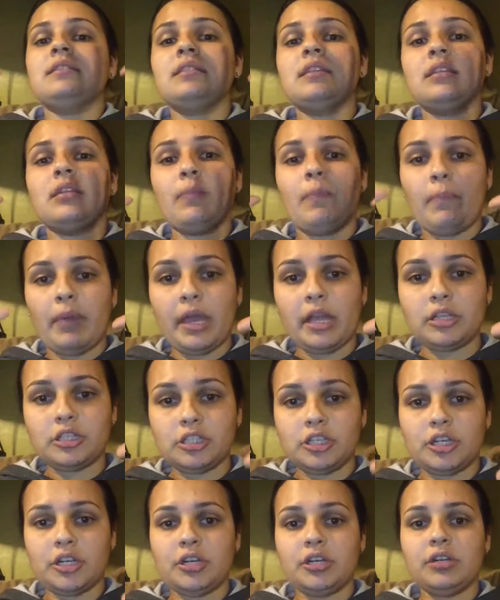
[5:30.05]
see the
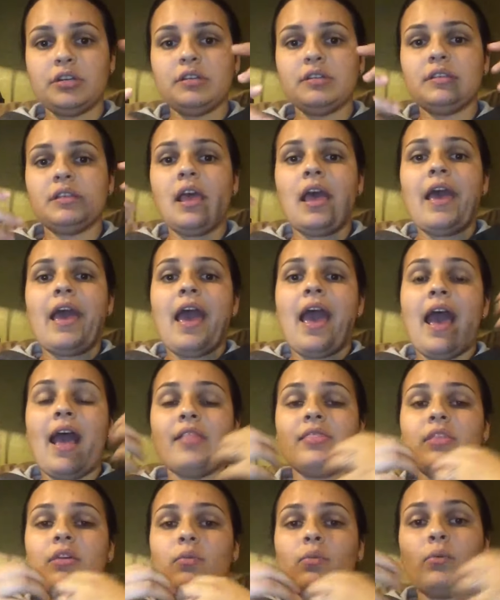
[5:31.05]
pictures
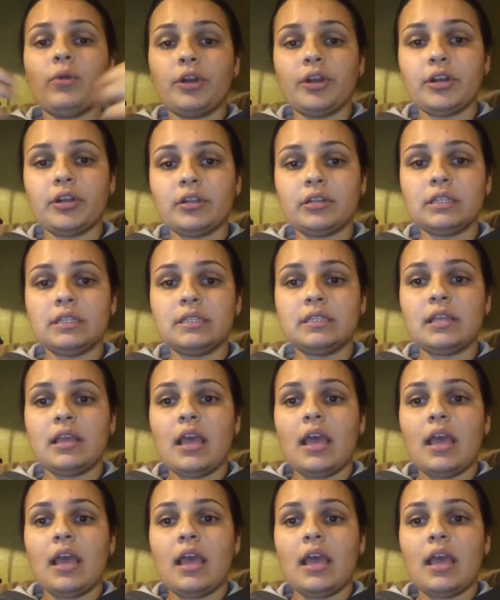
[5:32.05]
and the words,